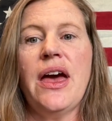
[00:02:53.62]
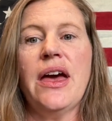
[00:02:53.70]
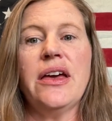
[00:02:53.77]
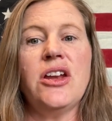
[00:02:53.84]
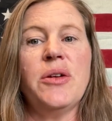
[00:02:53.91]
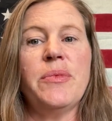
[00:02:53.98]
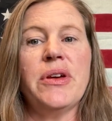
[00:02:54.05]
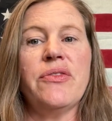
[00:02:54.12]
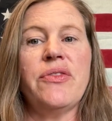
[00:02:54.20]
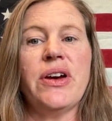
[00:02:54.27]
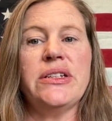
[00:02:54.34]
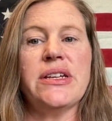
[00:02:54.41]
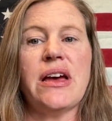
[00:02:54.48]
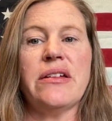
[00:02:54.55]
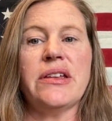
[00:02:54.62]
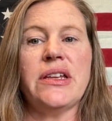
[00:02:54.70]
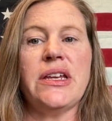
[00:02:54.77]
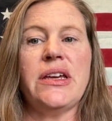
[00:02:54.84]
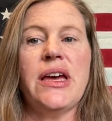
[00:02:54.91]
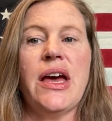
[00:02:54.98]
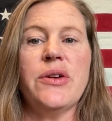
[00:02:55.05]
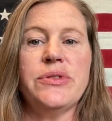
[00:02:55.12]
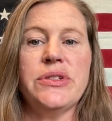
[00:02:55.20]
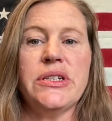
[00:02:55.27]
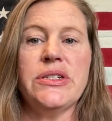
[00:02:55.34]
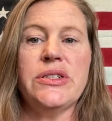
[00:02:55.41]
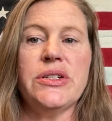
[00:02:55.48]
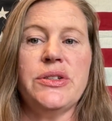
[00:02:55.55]
economic vitality,
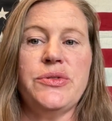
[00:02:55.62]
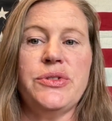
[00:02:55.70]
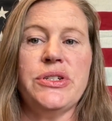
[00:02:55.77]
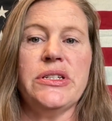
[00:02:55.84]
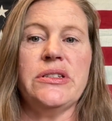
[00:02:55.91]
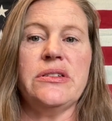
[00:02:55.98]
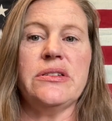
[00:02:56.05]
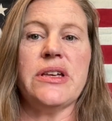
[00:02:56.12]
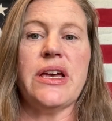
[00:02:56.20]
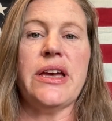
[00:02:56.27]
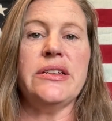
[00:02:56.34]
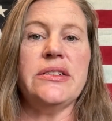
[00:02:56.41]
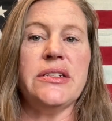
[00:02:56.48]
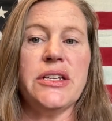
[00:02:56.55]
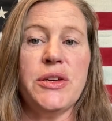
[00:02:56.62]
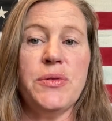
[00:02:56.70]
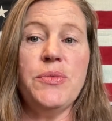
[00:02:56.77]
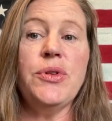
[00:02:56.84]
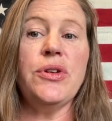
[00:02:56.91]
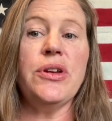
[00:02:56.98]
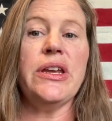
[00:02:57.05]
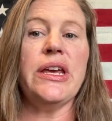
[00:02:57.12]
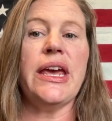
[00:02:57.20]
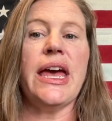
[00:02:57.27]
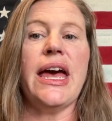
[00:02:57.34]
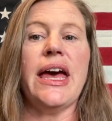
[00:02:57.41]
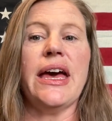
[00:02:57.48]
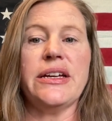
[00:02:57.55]
housing solutions, and
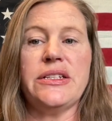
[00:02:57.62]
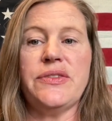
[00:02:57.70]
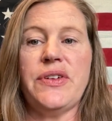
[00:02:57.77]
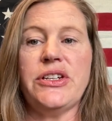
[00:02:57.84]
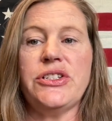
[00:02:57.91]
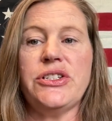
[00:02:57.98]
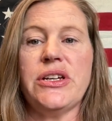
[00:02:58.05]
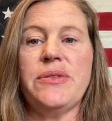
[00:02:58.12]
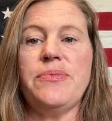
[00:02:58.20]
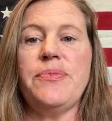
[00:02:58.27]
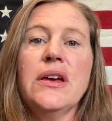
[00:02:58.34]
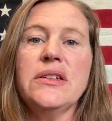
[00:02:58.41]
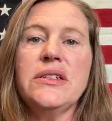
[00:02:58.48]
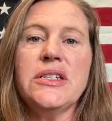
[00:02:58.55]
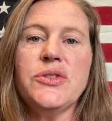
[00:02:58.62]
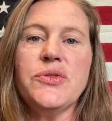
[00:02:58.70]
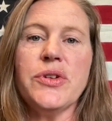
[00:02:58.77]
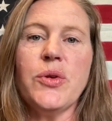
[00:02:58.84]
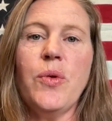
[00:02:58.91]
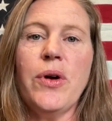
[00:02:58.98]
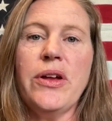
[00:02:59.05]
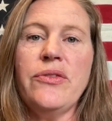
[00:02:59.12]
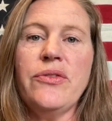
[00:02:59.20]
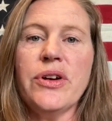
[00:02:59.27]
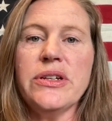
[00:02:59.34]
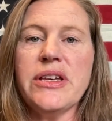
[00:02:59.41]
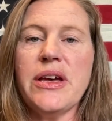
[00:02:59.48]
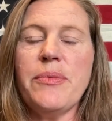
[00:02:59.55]
community activation. District 1,
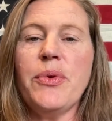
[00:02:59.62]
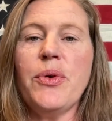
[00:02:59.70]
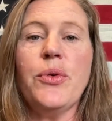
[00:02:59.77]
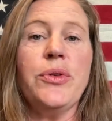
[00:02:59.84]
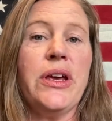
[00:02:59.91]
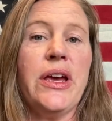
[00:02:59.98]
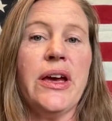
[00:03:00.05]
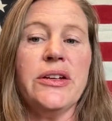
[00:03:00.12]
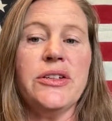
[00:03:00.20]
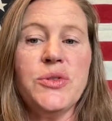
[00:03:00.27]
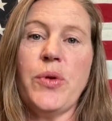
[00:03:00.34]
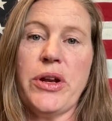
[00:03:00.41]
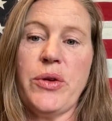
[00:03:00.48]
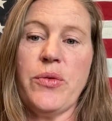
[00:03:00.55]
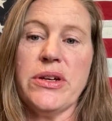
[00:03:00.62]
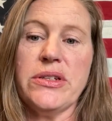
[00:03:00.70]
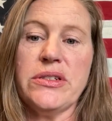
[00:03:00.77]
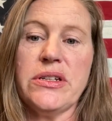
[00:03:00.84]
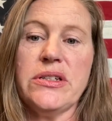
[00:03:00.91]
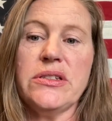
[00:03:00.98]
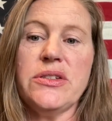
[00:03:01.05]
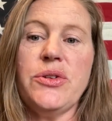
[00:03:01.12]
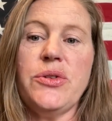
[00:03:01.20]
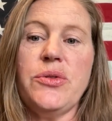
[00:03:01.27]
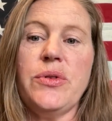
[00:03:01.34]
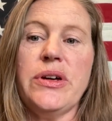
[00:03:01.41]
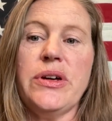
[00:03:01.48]
for example, only had 20 residents who